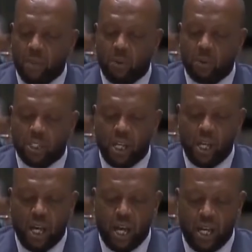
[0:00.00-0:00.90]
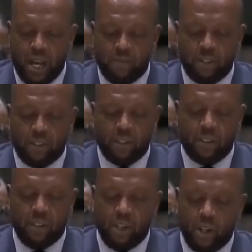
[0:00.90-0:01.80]
peoples had ever
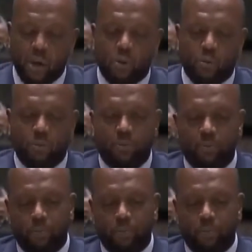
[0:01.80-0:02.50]
known.